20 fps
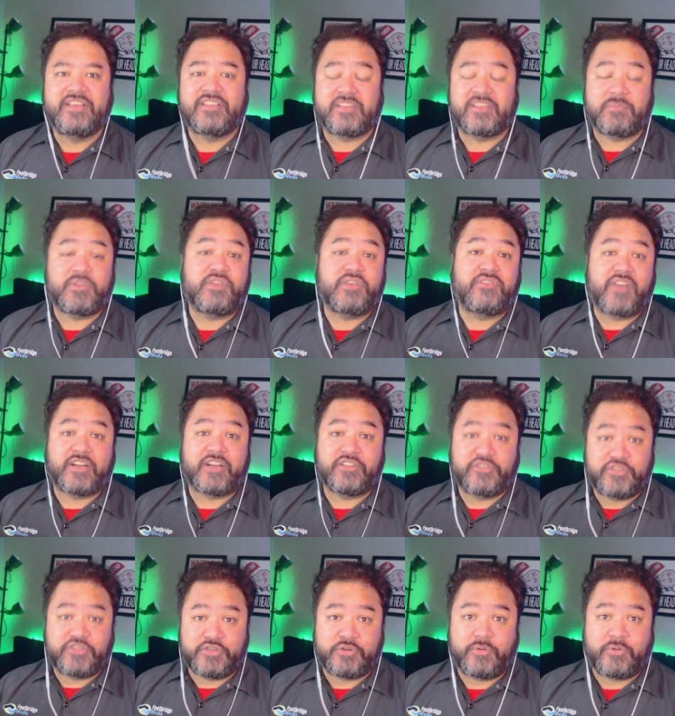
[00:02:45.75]
something you've got to
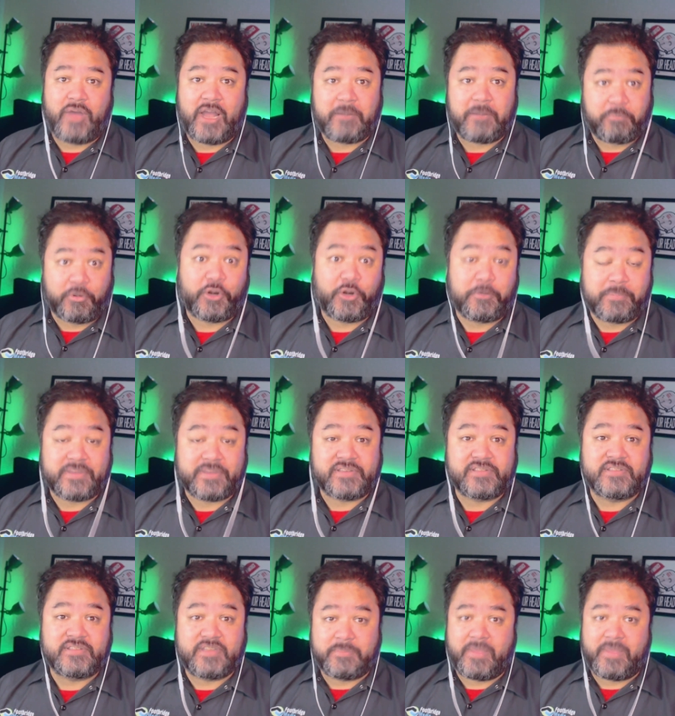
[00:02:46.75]
do on
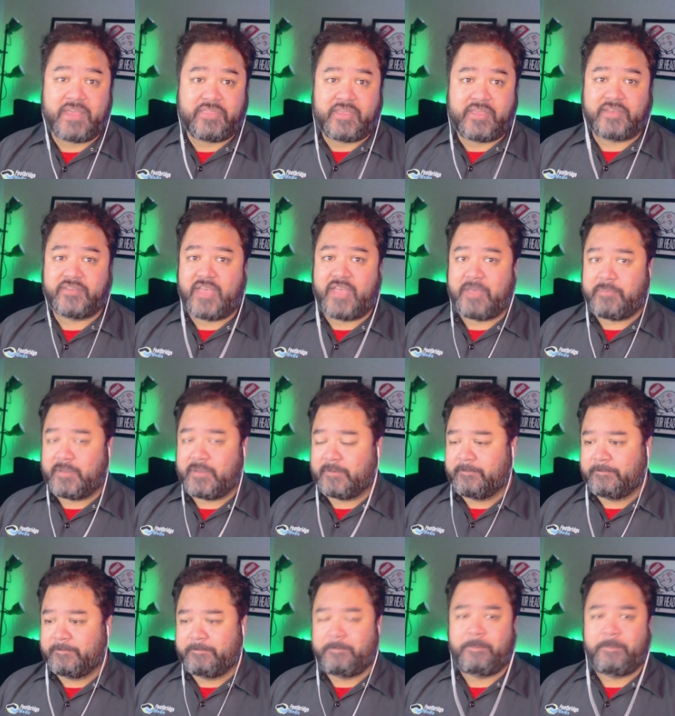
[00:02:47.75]
purpose to make things happen.